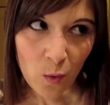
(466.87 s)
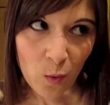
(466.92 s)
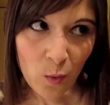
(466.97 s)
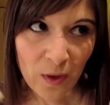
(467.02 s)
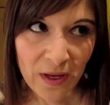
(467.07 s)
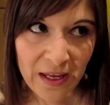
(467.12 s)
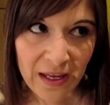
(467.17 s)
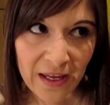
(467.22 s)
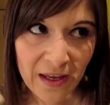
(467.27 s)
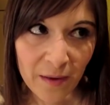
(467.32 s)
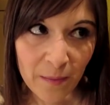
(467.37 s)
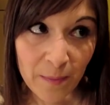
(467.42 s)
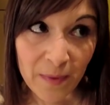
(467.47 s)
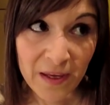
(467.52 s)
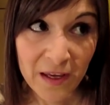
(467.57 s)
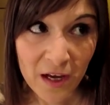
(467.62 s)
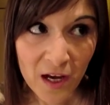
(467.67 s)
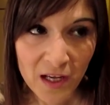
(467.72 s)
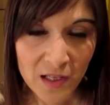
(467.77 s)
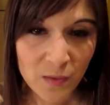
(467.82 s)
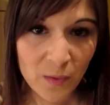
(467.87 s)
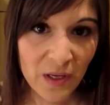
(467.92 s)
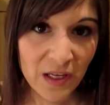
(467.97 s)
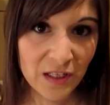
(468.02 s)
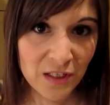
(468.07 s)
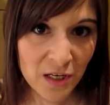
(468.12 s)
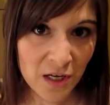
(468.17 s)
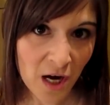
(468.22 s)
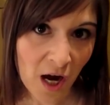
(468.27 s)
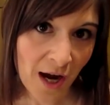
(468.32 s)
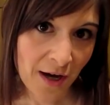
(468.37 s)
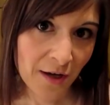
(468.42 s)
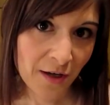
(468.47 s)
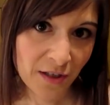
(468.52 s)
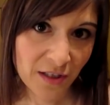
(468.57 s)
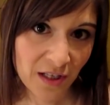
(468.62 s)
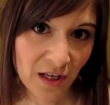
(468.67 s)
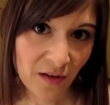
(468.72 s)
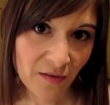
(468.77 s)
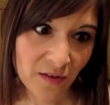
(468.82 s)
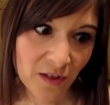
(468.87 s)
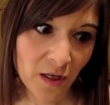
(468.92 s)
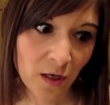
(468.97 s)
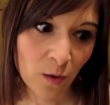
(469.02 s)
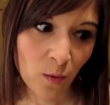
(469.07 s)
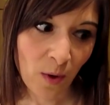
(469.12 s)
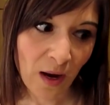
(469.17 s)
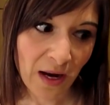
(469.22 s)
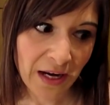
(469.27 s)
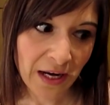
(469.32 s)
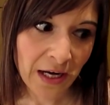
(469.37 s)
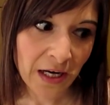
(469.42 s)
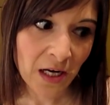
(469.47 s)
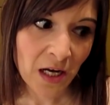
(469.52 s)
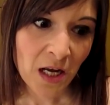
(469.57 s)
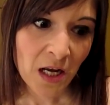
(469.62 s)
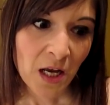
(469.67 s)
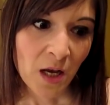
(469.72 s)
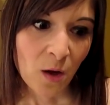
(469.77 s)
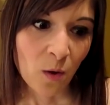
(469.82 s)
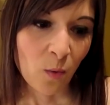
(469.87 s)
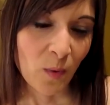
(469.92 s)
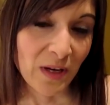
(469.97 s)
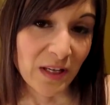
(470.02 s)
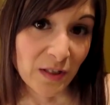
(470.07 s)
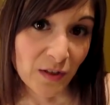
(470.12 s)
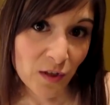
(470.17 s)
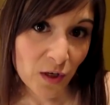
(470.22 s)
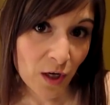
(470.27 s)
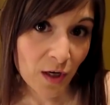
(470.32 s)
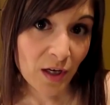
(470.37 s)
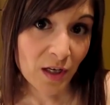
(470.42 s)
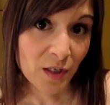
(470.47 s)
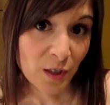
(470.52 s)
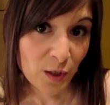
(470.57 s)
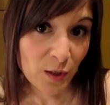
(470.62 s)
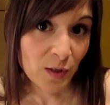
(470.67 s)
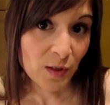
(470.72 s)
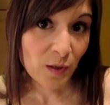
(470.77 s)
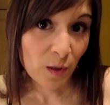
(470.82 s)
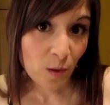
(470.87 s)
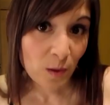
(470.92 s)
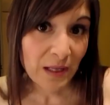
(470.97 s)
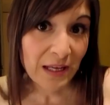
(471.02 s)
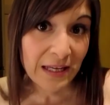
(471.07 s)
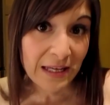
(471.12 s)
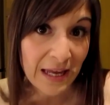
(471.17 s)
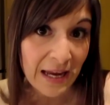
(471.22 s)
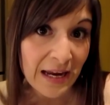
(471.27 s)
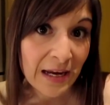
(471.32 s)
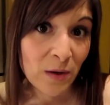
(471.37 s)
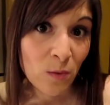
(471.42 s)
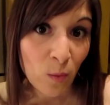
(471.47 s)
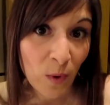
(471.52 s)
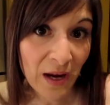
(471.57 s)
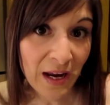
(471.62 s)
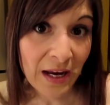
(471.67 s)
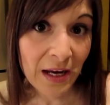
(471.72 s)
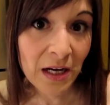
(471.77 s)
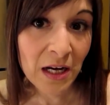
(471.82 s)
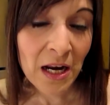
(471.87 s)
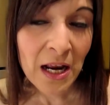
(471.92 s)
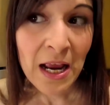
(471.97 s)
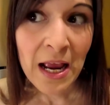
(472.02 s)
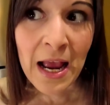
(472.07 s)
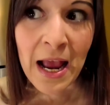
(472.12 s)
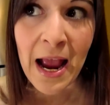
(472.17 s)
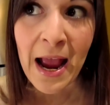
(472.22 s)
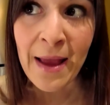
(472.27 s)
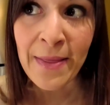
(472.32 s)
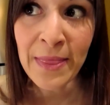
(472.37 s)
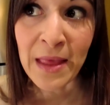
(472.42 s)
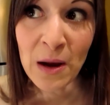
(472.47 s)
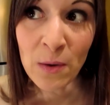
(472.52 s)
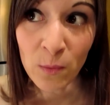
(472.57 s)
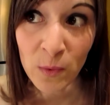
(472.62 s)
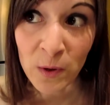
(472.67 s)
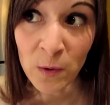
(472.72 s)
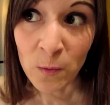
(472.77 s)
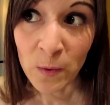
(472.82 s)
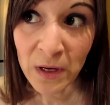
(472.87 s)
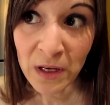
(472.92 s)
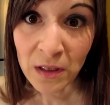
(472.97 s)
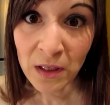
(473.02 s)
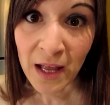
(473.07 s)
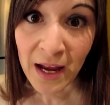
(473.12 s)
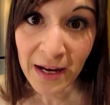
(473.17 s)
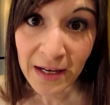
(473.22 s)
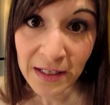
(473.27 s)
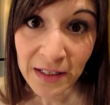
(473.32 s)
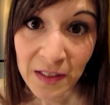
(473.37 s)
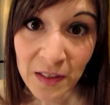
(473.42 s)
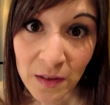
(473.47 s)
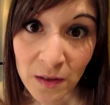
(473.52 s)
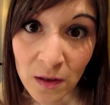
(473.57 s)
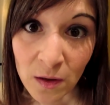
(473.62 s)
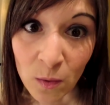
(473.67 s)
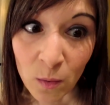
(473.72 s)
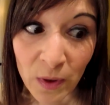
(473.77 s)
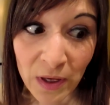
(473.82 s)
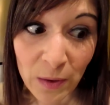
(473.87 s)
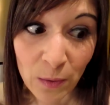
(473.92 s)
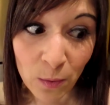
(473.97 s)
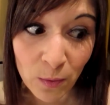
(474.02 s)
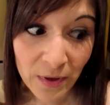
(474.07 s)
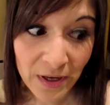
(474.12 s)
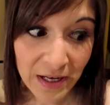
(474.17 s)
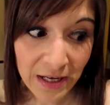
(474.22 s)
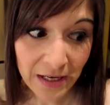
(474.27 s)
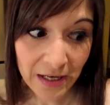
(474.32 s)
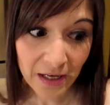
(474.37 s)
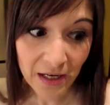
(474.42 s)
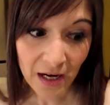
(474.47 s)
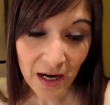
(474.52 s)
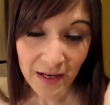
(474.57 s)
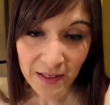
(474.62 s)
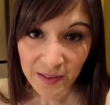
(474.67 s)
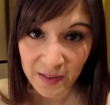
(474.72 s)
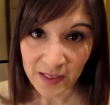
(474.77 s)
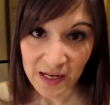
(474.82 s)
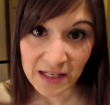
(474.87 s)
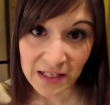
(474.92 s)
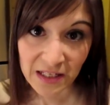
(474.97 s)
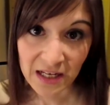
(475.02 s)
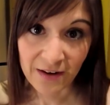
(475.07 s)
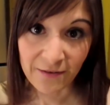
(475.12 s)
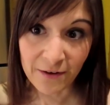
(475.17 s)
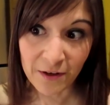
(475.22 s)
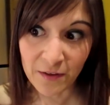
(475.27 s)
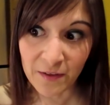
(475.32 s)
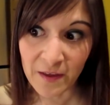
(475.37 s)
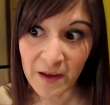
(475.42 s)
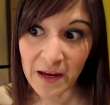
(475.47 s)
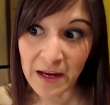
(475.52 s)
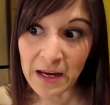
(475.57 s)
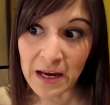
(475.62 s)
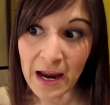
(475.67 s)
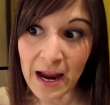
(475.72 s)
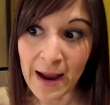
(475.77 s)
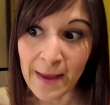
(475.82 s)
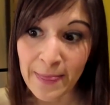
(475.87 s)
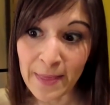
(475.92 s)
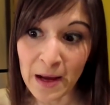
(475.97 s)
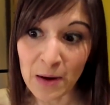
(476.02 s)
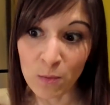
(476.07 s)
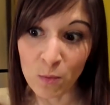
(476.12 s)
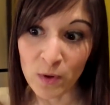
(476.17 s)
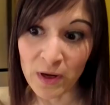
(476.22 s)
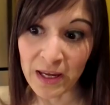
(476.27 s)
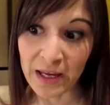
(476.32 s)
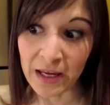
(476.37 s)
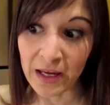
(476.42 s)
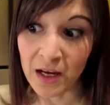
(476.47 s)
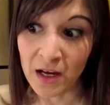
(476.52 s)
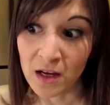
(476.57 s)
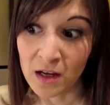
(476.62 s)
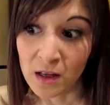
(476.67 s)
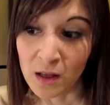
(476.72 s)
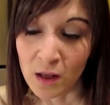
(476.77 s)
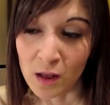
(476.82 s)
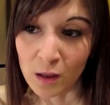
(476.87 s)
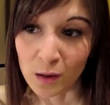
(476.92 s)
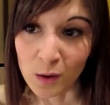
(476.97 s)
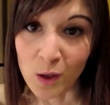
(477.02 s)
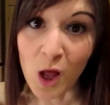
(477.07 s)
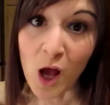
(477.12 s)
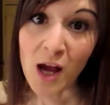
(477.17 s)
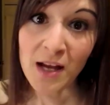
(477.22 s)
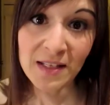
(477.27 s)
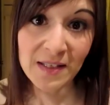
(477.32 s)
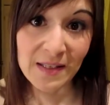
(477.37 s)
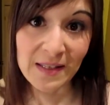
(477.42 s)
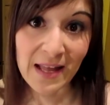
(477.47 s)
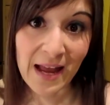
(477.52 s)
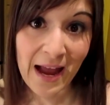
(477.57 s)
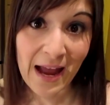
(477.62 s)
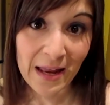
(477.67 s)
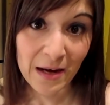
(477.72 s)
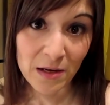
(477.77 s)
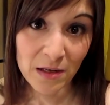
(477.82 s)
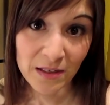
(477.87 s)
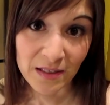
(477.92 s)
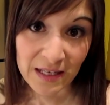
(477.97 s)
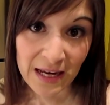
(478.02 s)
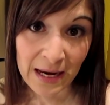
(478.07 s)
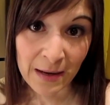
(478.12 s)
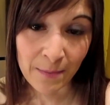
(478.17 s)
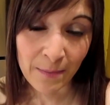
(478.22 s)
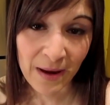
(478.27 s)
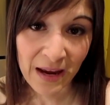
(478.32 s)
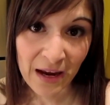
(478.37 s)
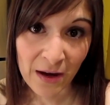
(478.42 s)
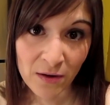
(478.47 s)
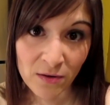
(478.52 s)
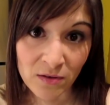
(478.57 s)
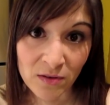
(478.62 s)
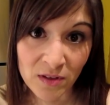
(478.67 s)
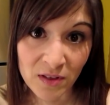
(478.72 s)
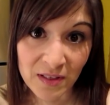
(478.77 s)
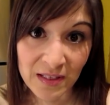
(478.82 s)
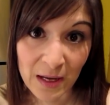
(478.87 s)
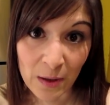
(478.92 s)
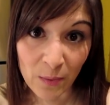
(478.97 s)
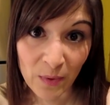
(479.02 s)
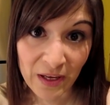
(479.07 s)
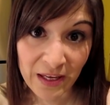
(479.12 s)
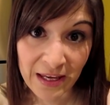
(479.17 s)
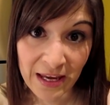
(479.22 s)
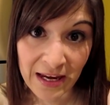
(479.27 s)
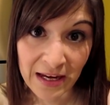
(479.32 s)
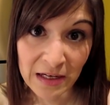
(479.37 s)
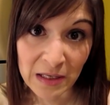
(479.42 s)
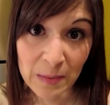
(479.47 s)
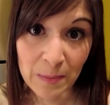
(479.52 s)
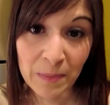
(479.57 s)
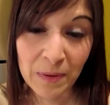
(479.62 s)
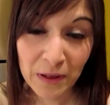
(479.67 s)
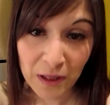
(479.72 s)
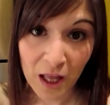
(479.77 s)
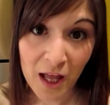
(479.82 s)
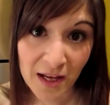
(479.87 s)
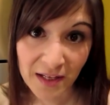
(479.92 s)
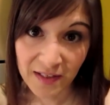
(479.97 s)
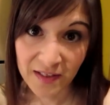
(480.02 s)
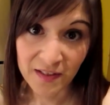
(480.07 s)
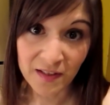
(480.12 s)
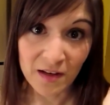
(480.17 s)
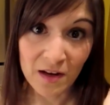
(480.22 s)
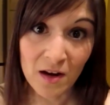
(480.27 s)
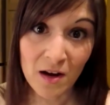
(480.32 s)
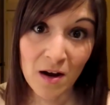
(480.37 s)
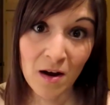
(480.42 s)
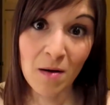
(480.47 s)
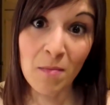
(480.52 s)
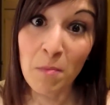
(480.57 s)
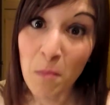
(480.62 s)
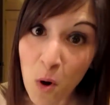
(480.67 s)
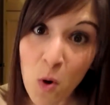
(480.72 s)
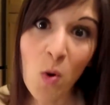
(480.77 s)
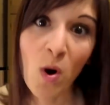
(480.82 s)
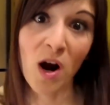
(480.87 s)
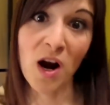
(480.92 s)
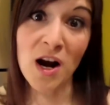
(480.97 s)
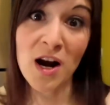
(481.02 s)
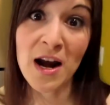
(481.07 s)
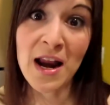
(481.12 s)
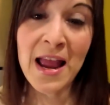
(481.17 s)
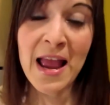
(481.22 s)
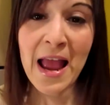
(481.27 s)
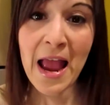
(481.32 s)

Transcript: we, because we had denied ourselves at our wedding, we started to slowly gain weight. And then we realized we reassessed everything and then we lost that 10 pounds that we gained plus more